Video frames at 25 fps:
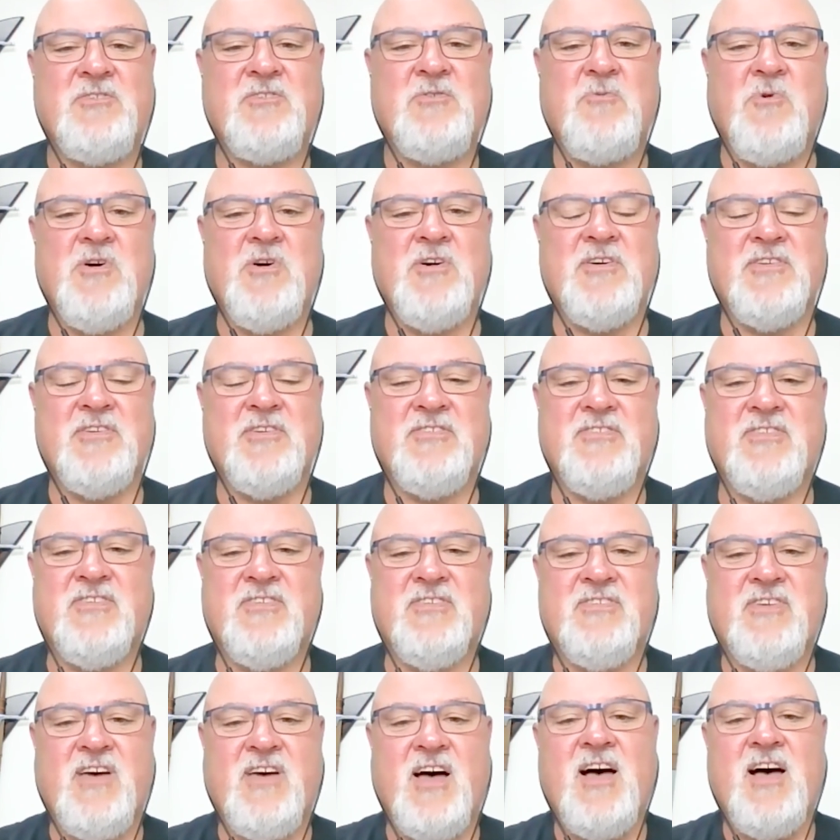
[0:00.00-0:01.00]
was
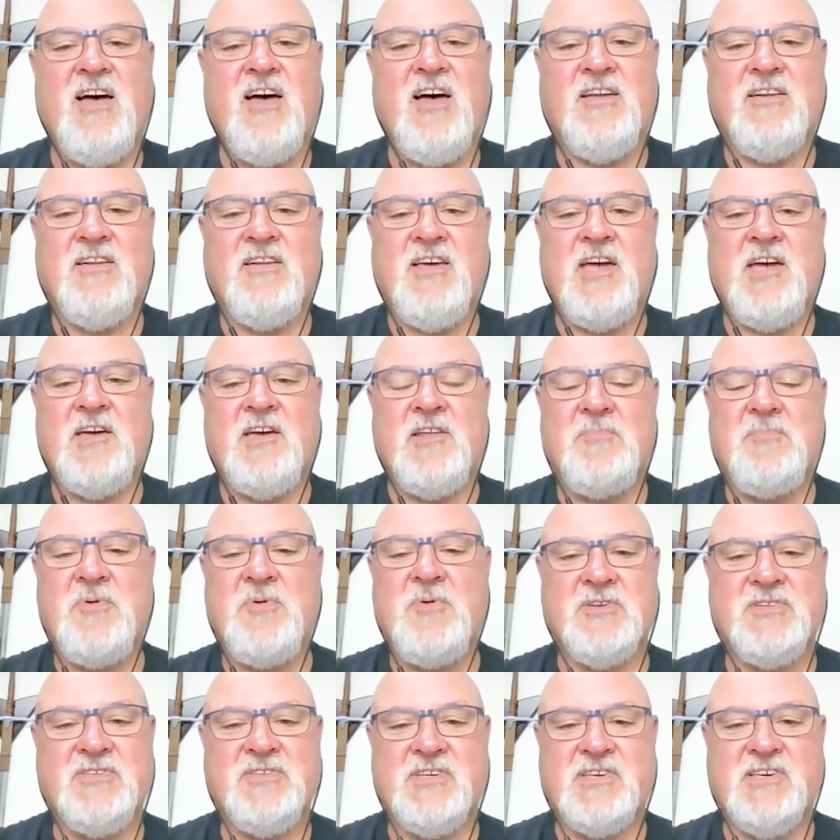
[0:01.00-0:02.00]
designed and
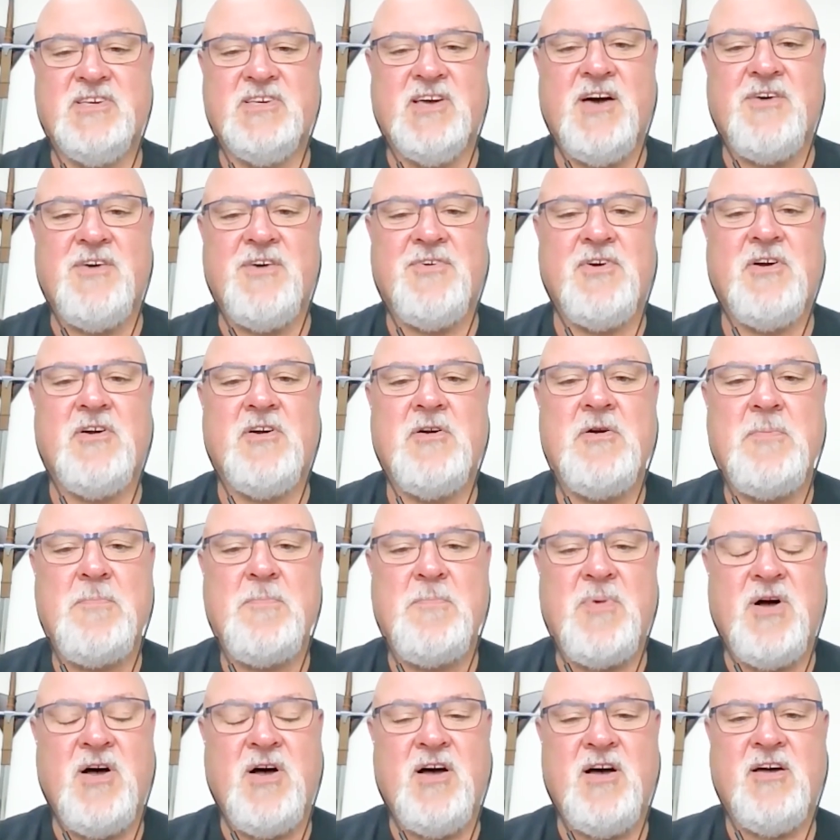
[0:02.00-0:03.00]
put together
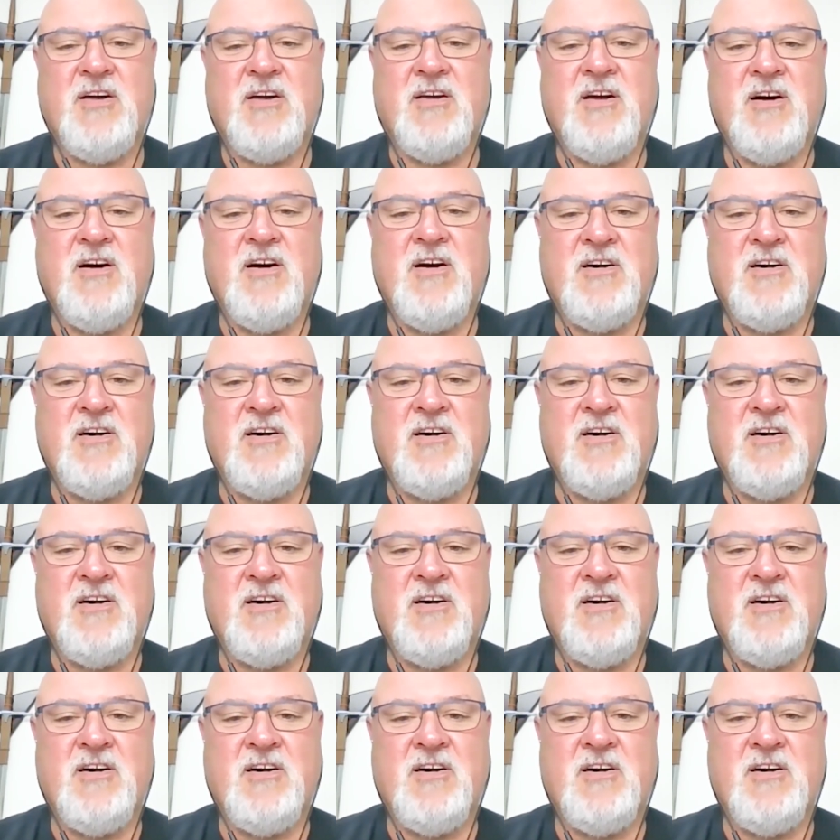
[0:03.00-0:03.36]
by